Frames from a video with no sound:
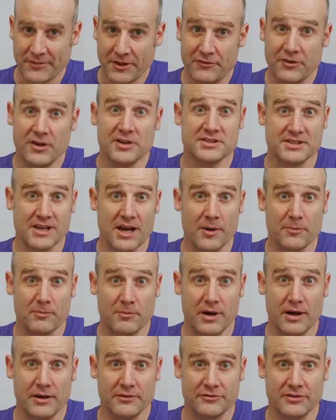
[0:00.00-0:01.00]
First up,
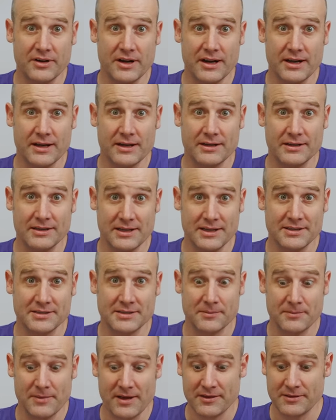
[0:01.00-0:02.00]
my friend
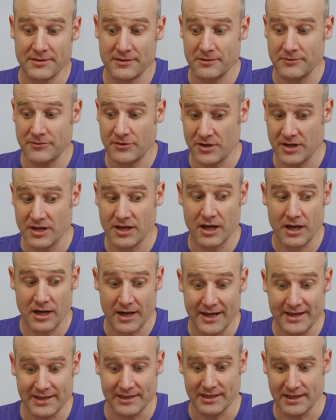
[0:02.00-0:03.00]
Lisa Mather very
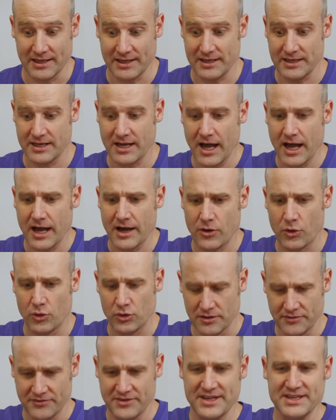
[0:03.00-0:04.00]
kindly cut
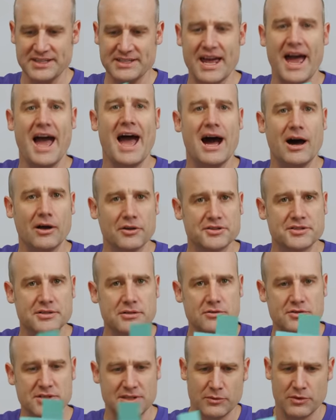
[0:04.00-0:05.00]
all of these out
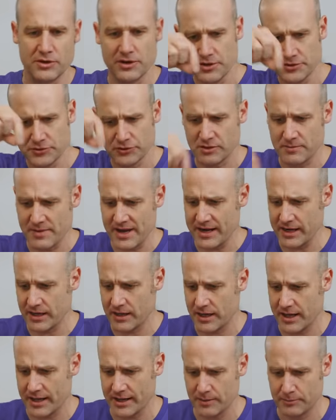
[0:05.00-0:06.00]
using one of those automatic
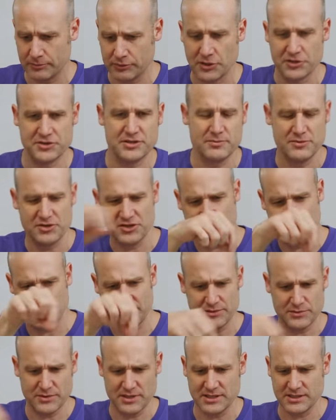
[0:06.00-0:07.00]
kind of plotter
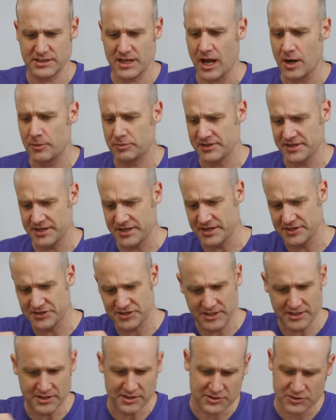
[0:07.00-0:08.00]
machines with a scalpel in it. And
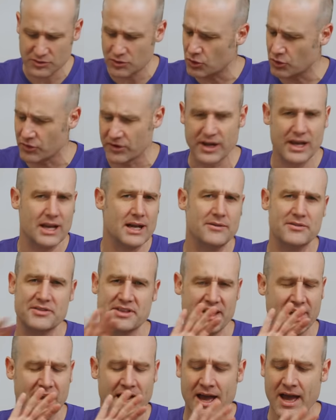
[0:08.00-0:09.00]
she did the scoring and
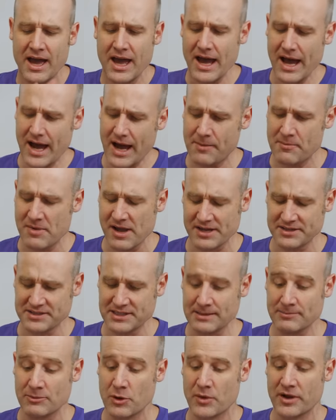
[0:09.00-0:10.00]
everything.
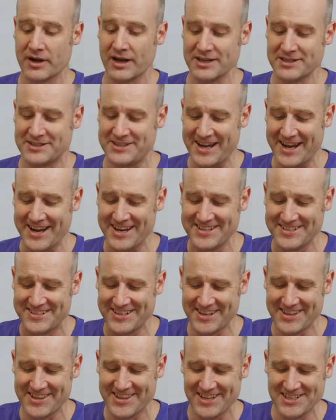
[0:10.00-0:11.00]
Amazing. But when I sent
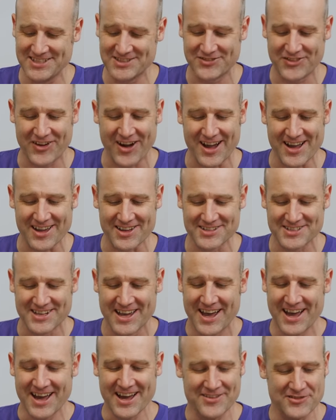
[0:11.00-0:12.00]
her these files,
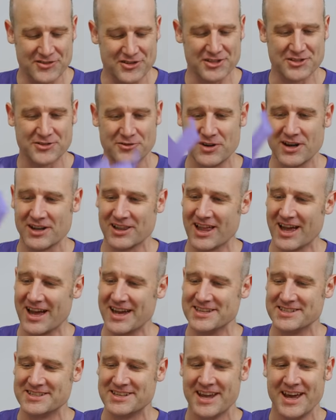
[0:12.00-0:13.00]
I've just
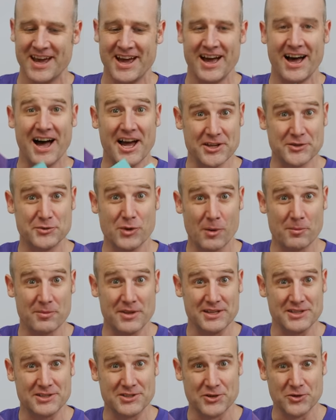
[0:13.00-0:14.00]
realized I swapped
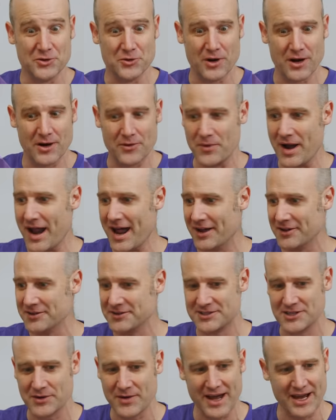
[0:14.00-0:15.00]
these two
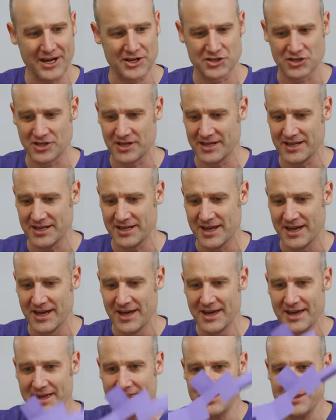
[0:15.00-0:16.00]
around. So actually
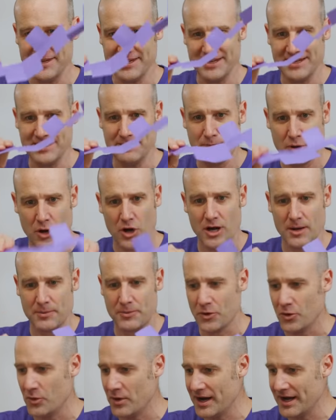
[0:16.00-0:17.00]
the
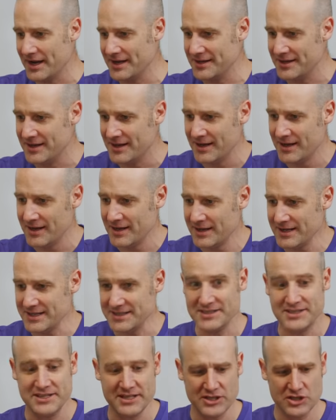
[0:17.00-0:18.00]
purple one
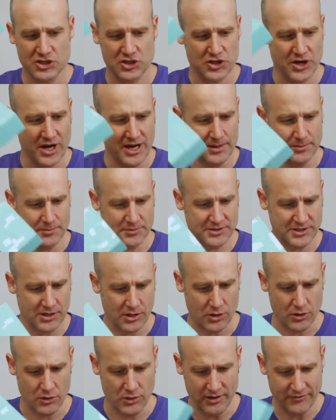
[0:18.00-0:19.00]
is this shape.
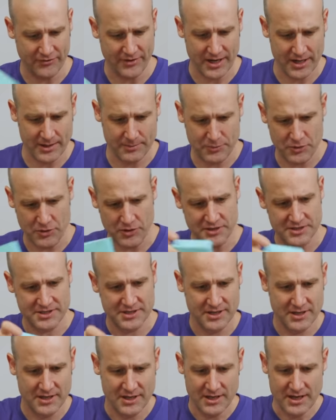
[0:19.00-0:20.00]
So if I put,
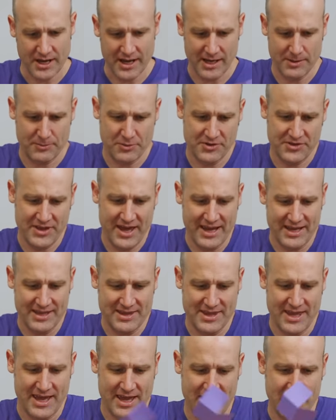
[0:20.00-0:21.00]
I can put that
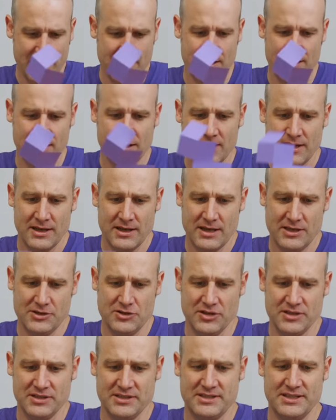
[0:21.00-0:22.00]
in there and
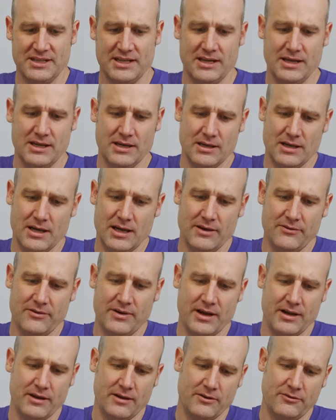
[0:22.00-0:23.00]
you can see I've
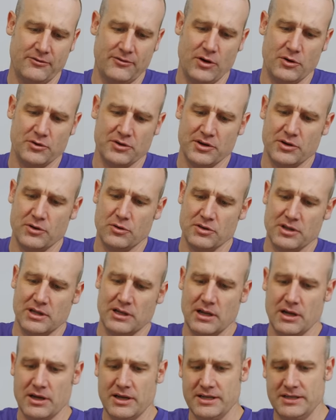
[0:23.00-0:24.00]
uh, folded all the
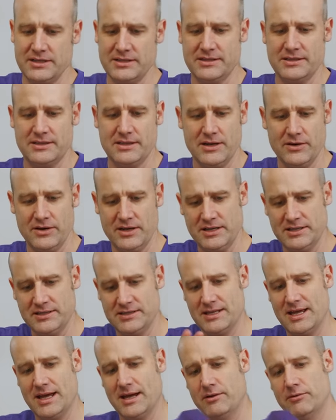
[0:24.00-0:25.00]
lines. There it
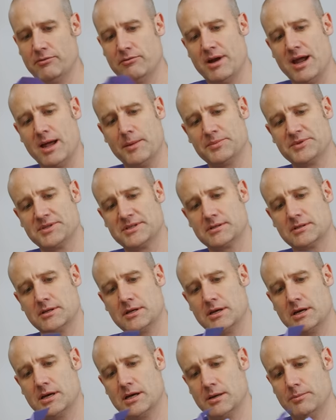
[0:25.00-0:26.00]
is, that wraps
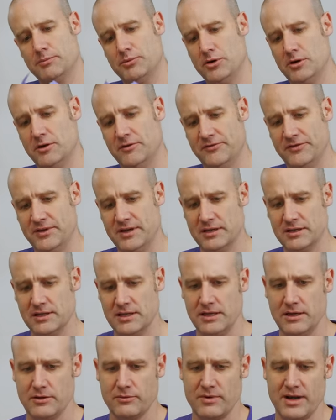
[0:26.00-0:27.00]
uh,
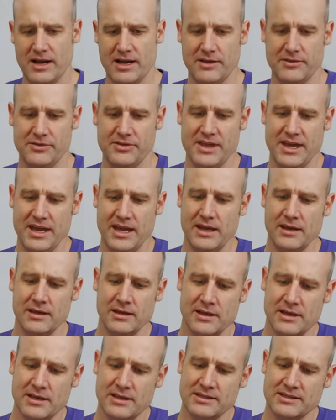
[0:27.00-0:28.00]
perfectly around there.
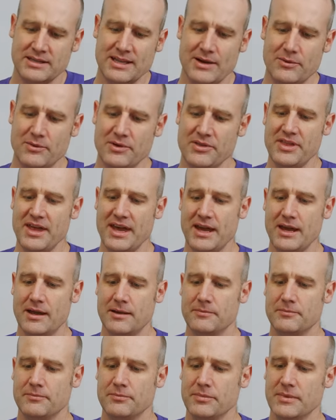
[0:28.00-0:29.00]
So that
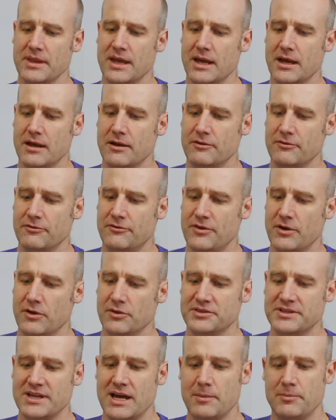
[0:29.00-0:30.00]
there uh,
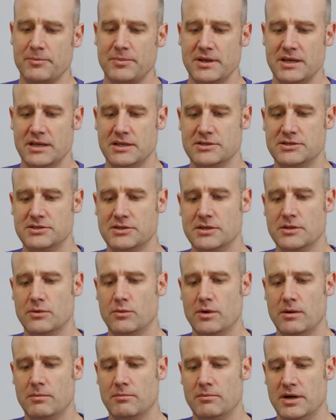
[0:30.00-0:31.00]
folds up into the
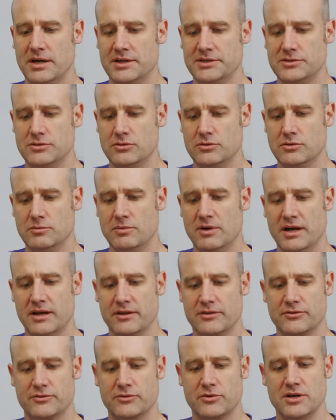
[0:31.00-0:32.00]
one by two by
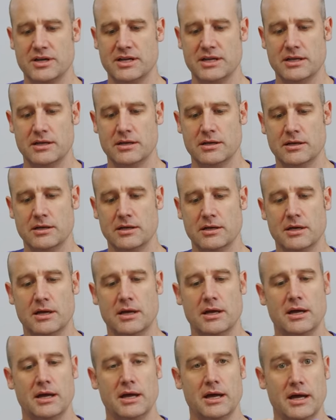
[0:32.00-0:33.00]
three
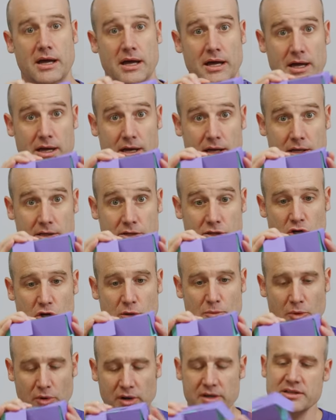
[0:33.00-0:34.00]
uh,
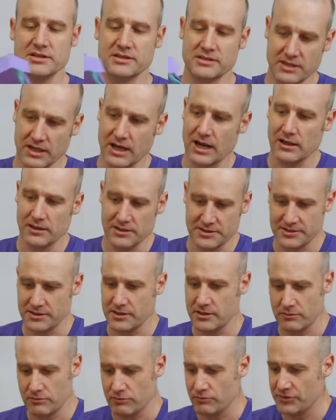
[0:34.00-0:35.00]
cuboid, just the colors
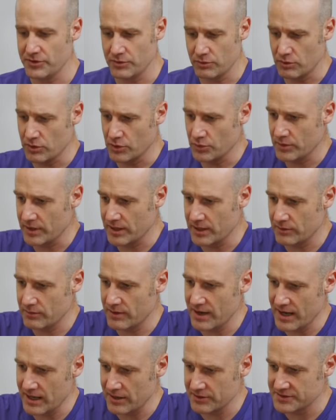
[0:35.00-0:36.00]
are the, the, wrong way
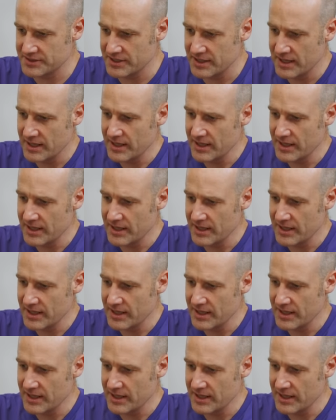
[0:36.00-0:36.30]
around.